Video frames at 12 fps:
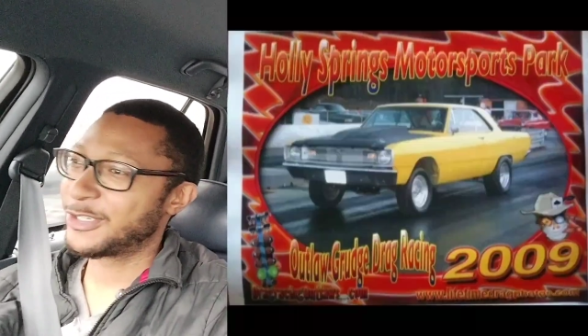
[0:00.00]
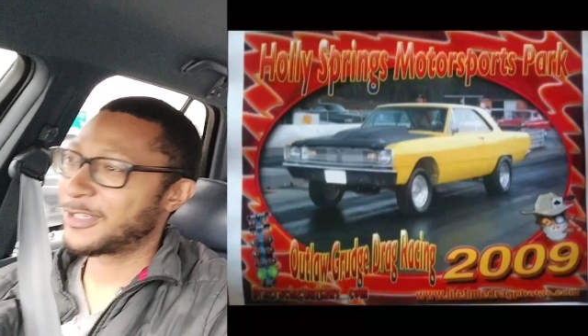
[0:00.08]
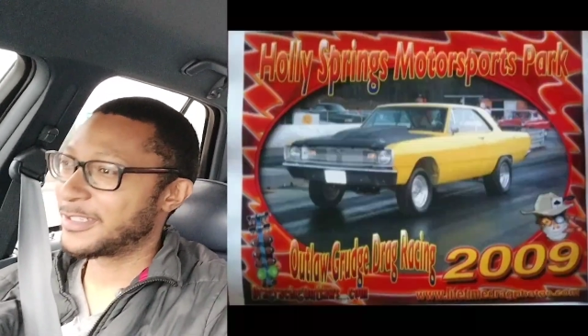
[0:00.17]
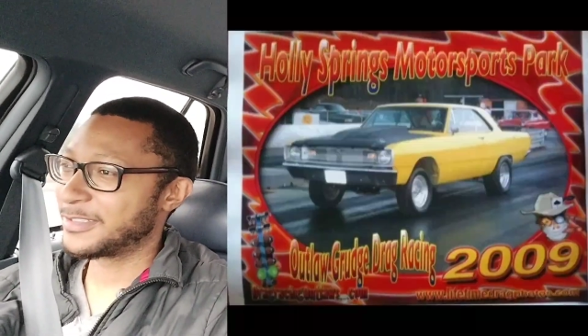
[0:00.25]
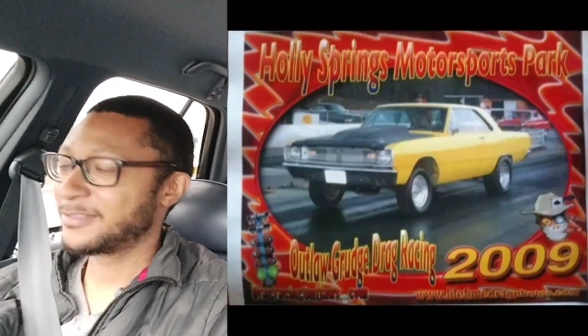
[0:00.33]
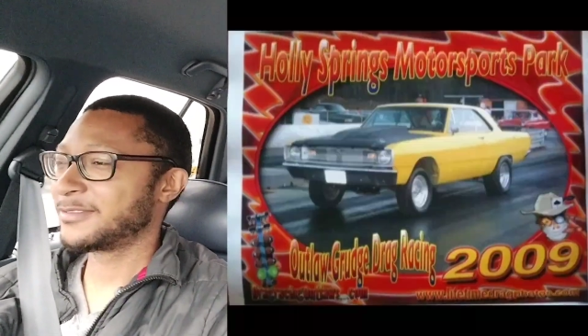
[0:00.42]

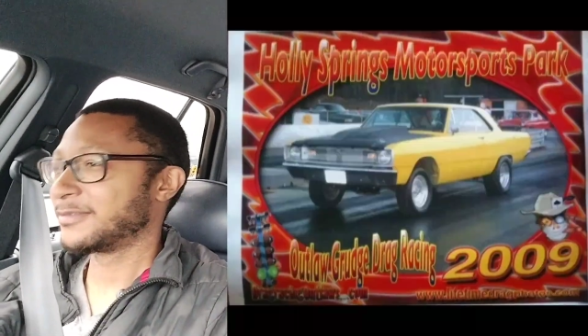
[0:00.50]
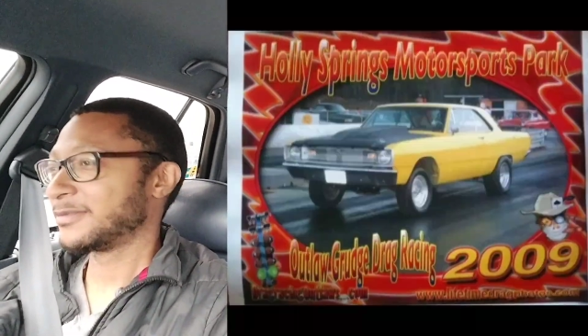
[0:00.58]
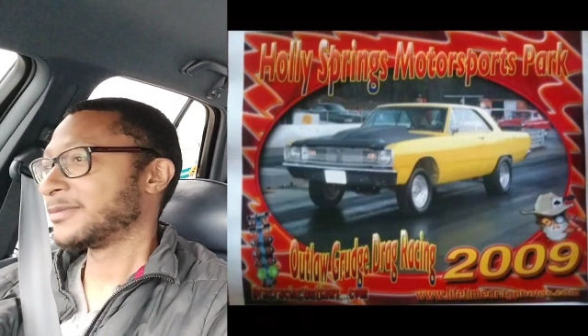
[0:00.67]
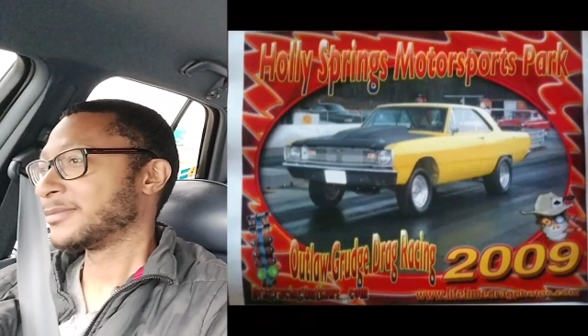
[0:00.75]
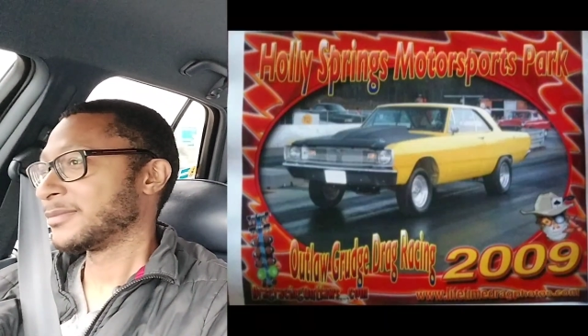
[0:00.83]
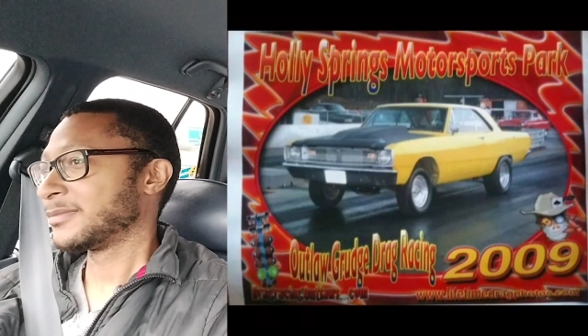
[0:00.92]
Dart.
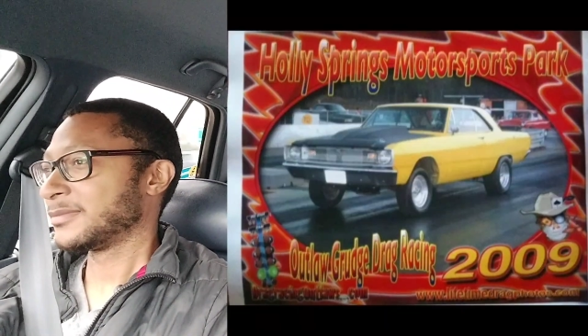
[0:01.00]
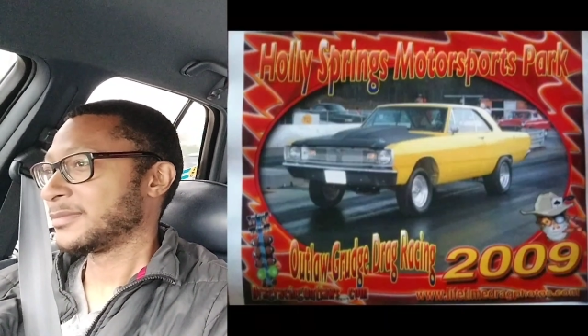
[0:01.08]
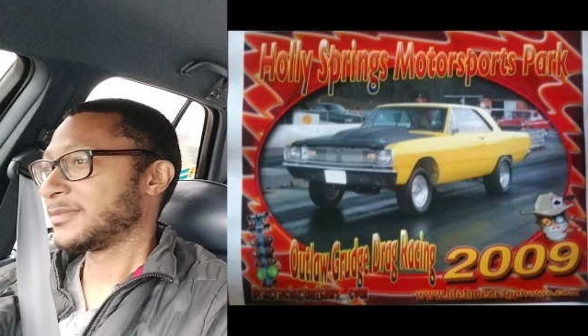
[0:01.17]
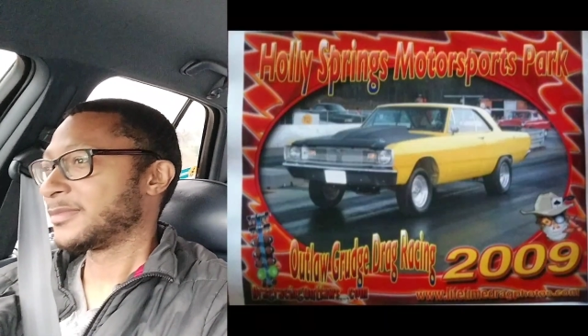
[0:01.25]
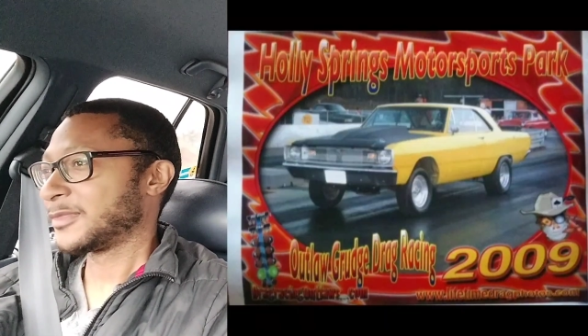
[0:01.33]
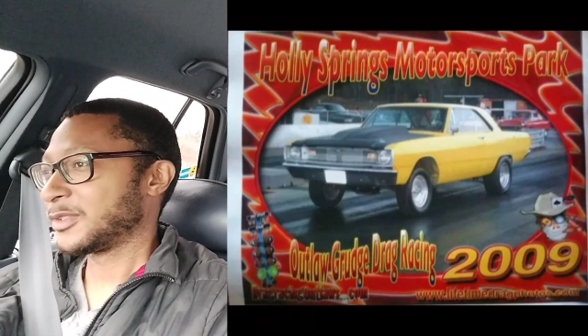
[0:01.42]

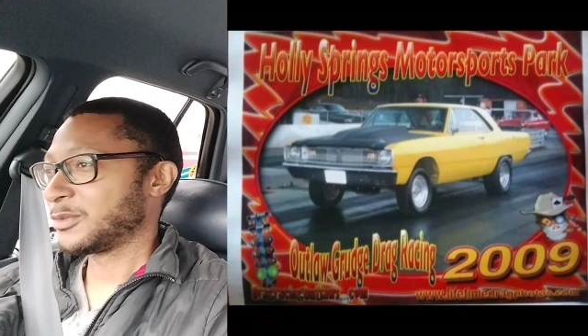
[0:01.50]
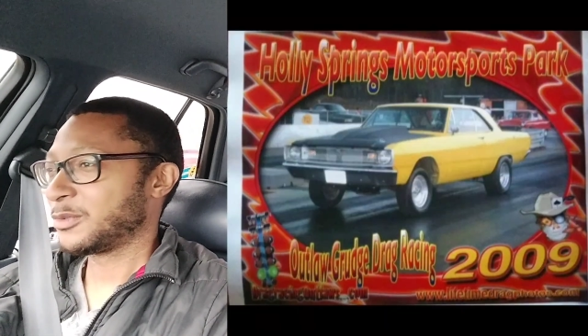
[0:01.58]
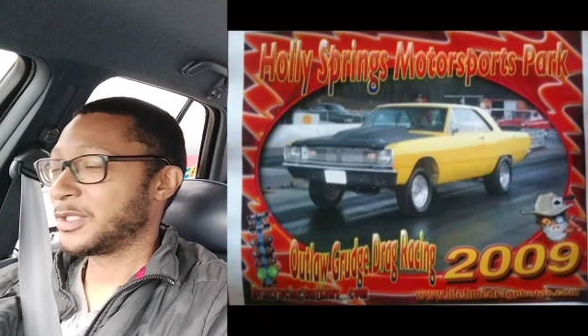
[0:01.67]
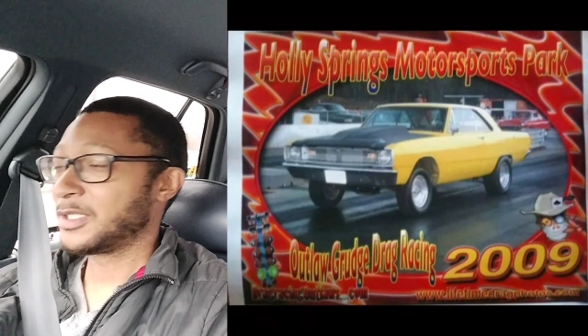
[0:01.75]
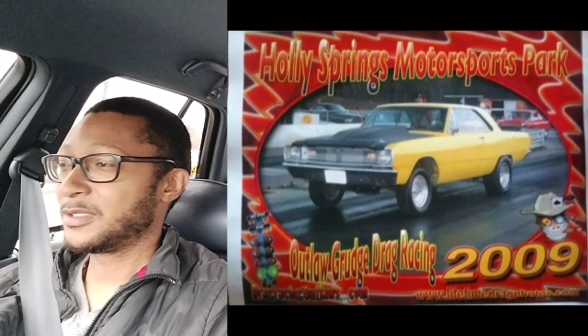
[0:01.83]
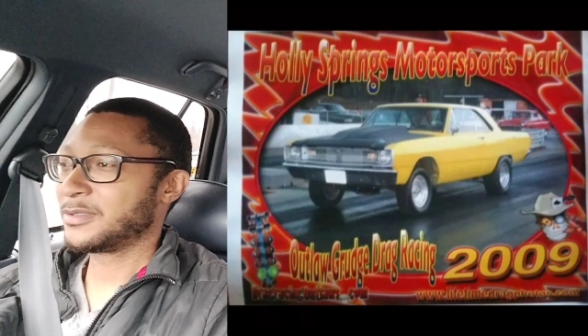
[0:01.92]

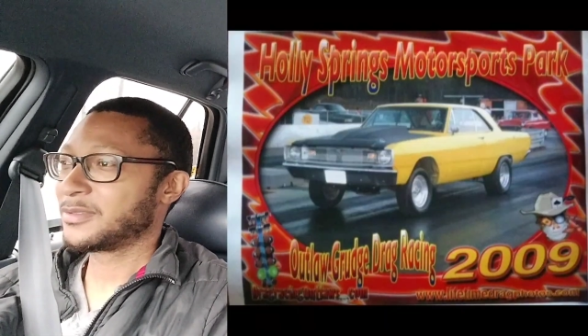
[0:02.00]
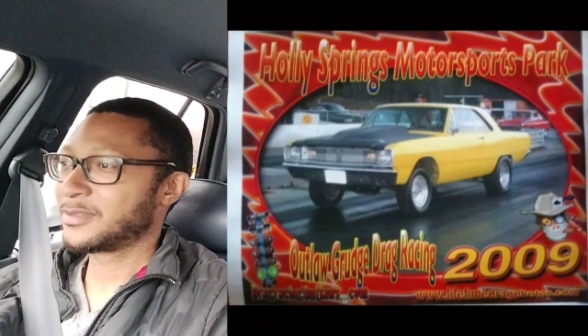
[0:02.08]
Well,